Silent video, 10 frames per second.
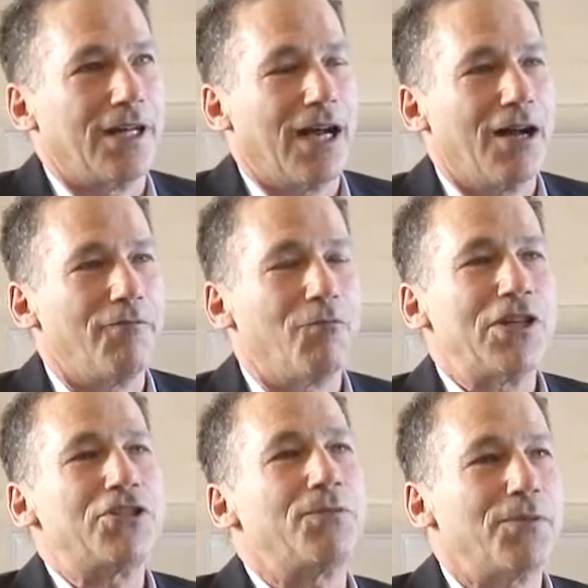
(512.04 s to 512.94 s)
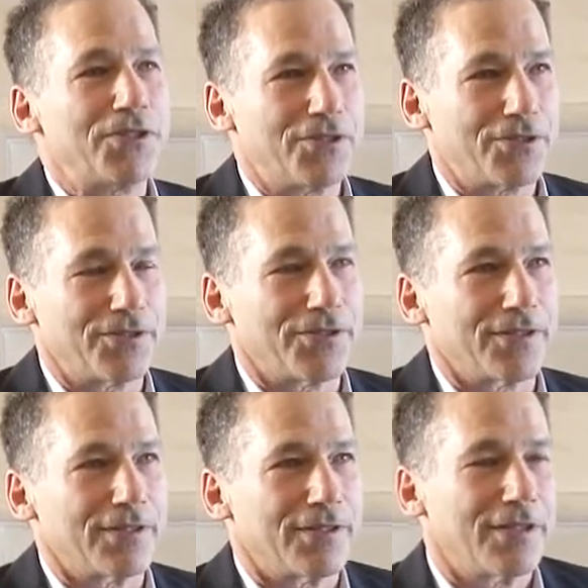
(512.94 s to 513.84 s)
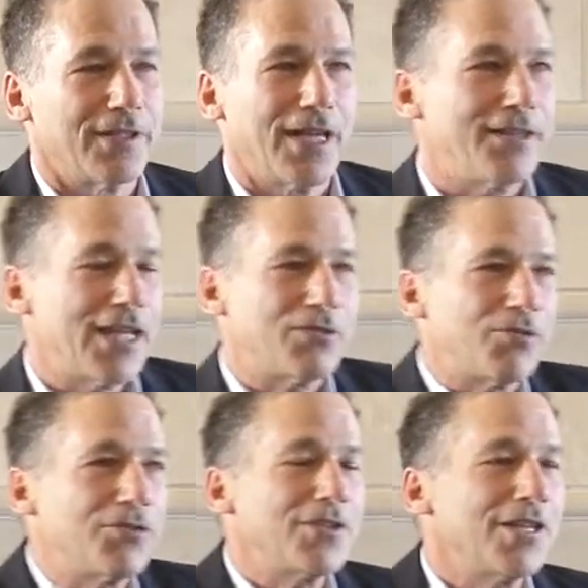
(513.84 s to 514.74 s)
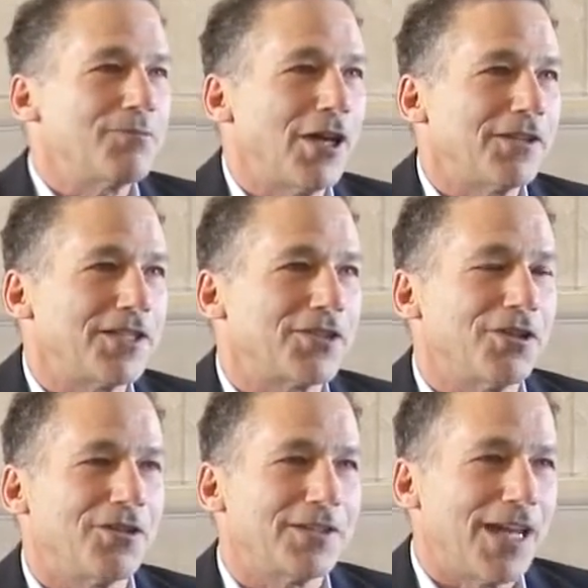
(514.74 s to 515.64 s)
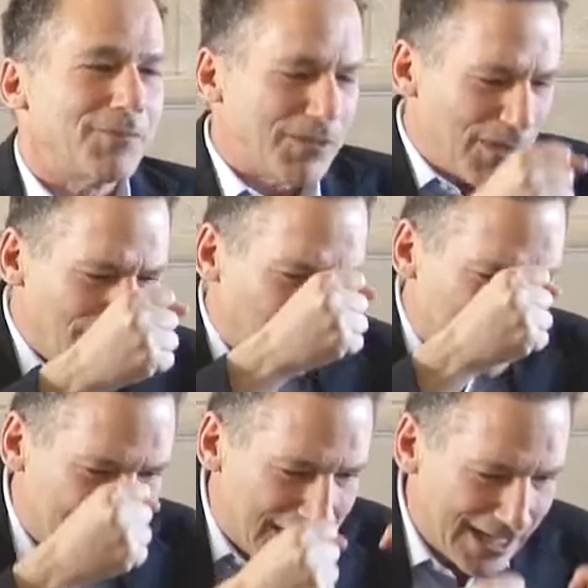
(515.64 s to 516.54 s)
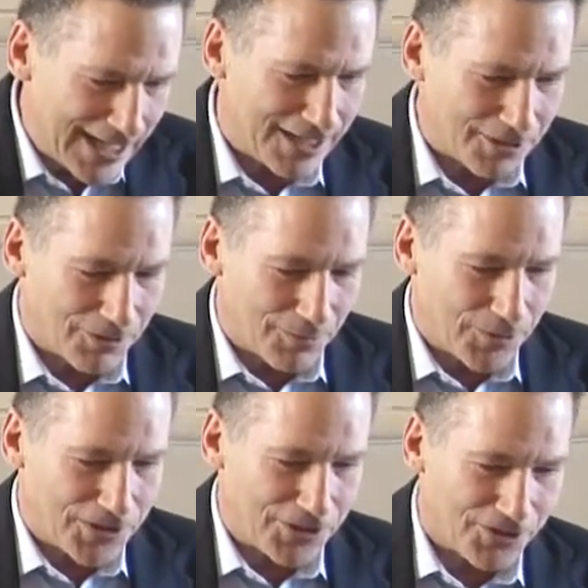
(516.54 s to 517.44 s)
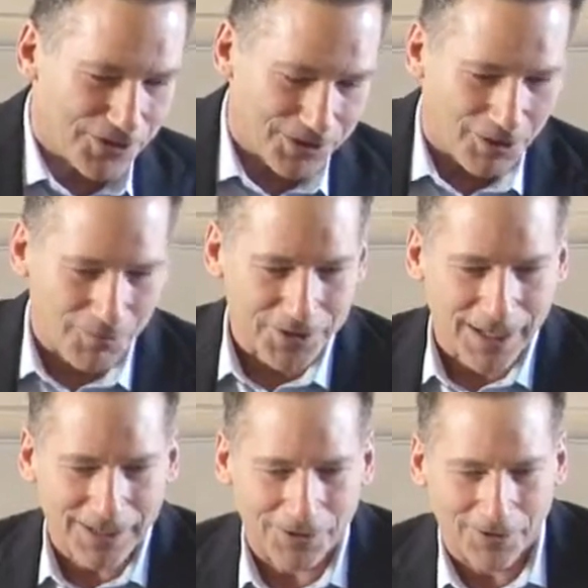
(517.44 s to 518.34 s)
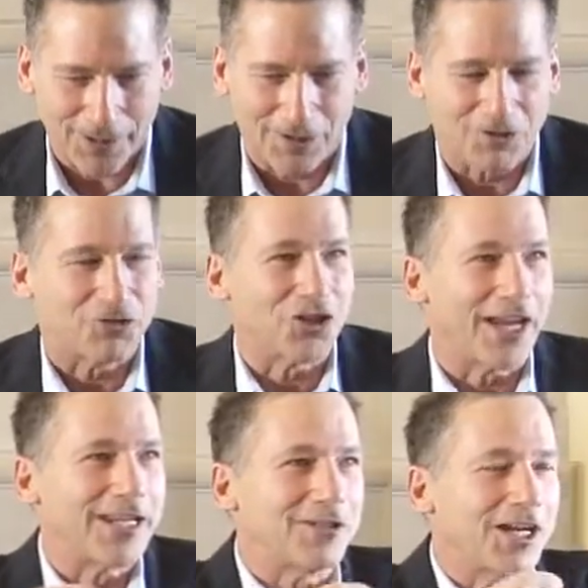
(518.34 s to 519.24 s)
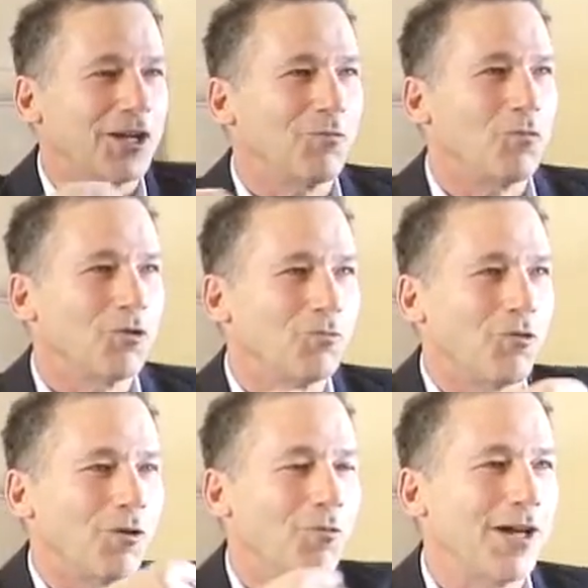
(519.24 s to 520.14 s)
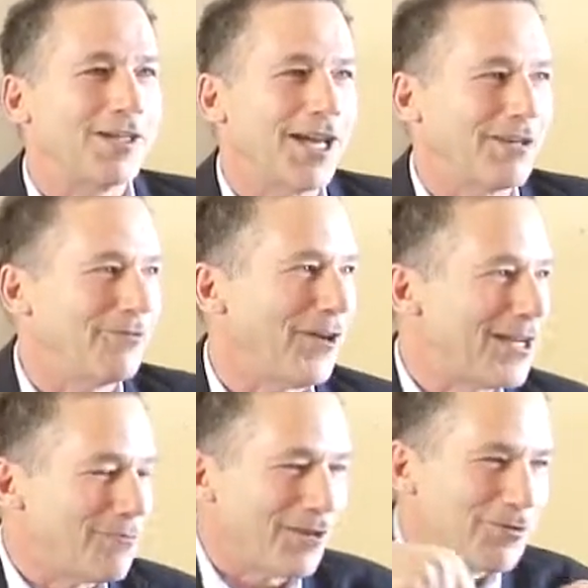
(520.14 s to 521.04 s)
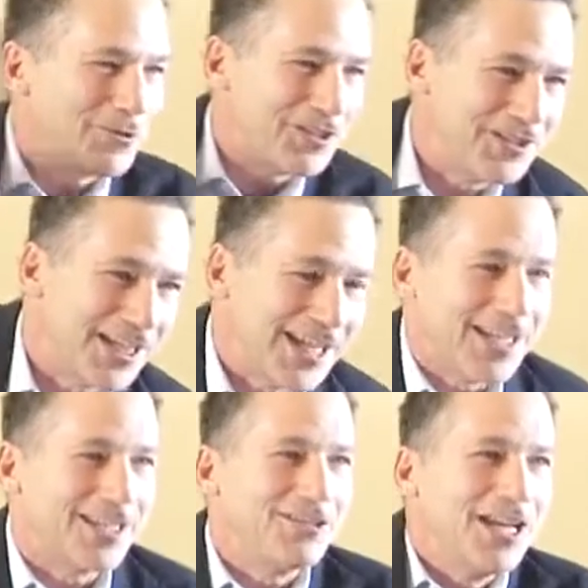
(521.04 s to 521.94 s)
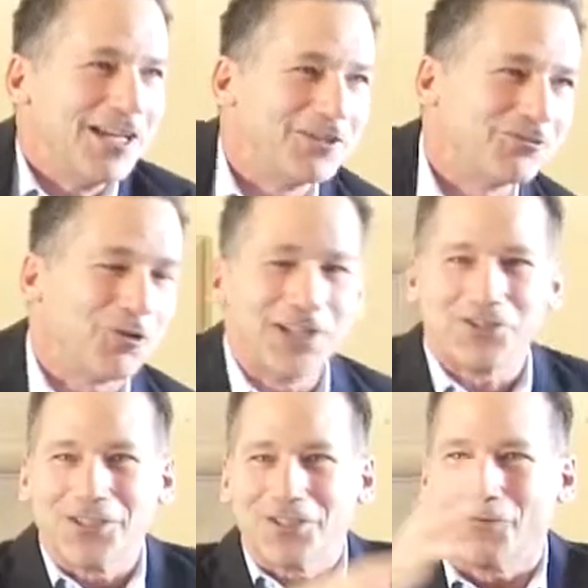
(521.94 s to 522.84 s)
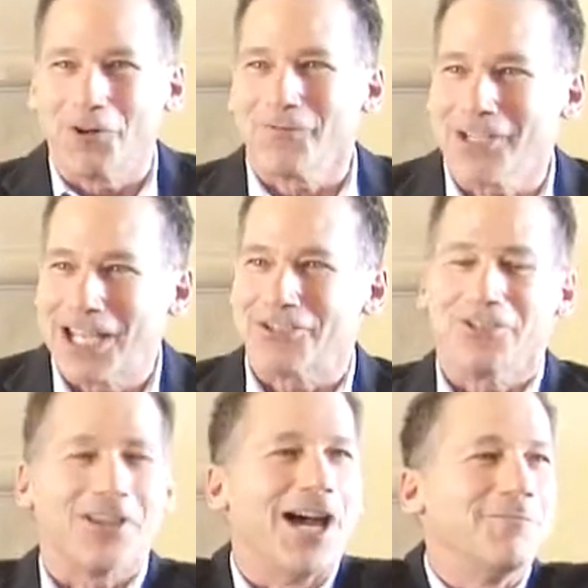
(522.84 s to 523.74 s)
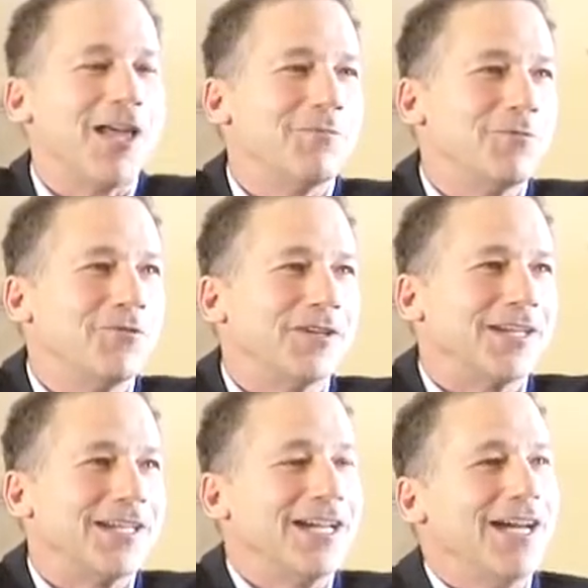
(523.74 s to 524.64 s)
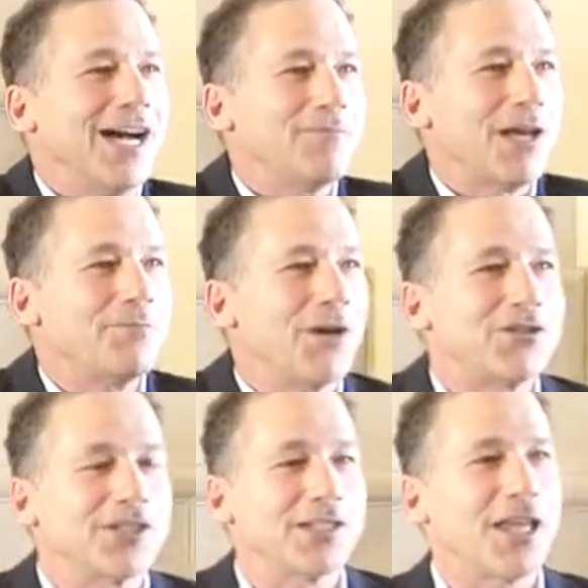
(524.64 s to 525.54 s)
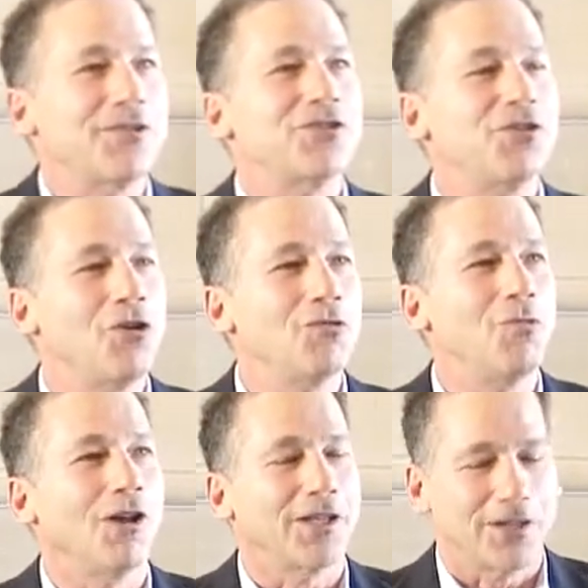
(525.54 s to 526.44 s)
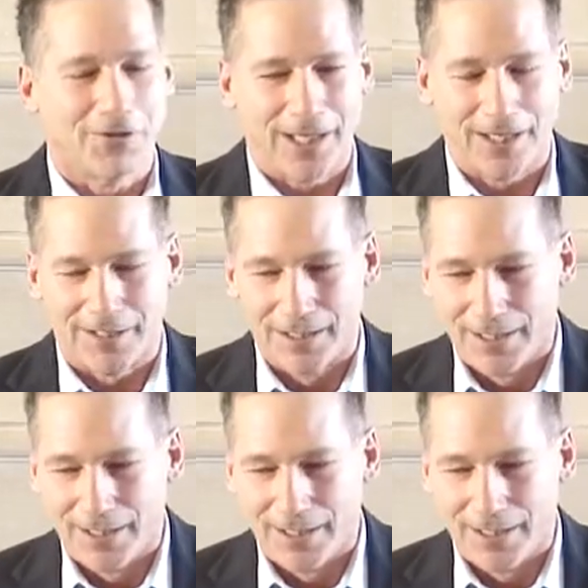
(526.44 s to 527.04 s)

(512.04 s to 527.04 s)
of rigid positions. And that's what you see in politics all the time, is people are digging into their positions. It's almost like they're in a giant kind of World War I kind of fight where everyone's digging in, trenches, fortifications, I'm not moving, I'm not budging, a lot of stonewalling going on.